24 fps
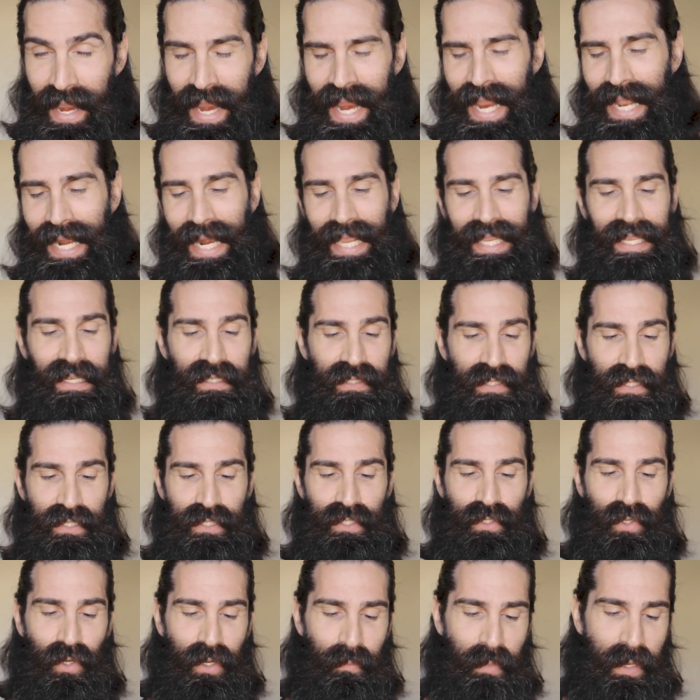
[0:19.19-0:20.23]
And I guess this
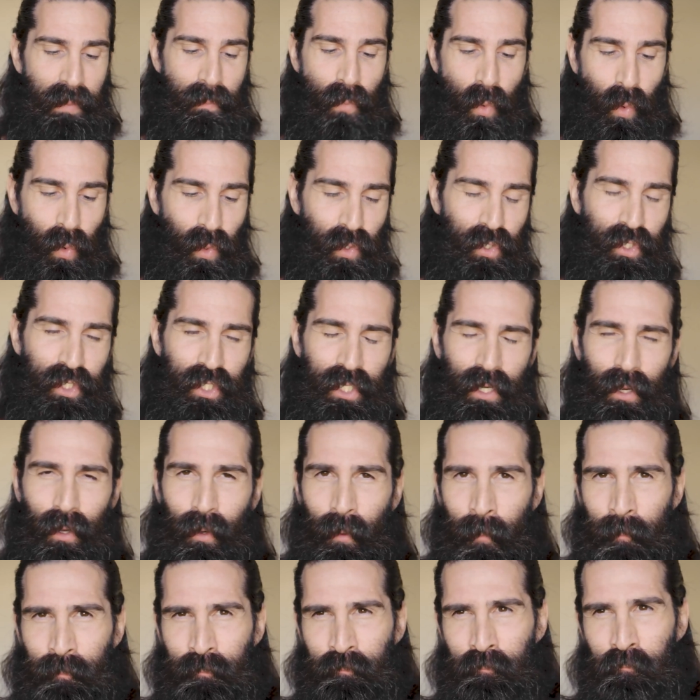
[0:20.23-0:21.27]
is gonna be more
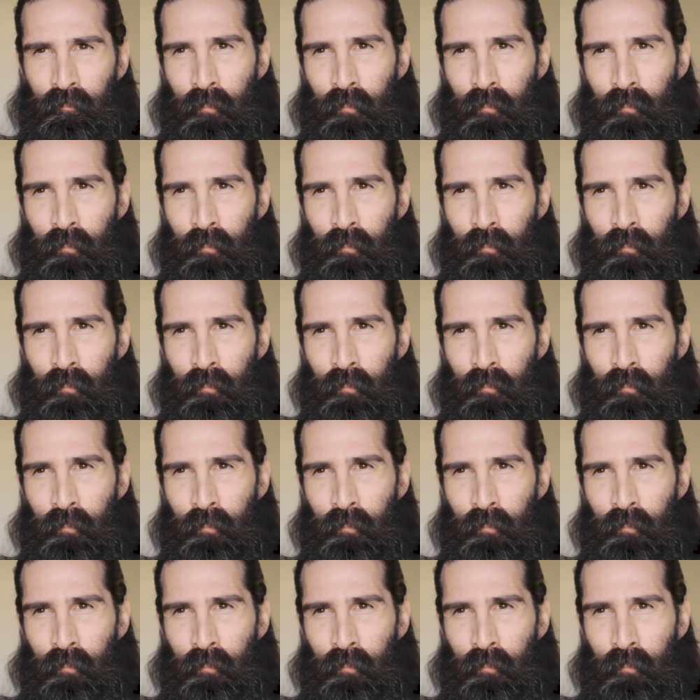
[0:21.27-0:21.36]
so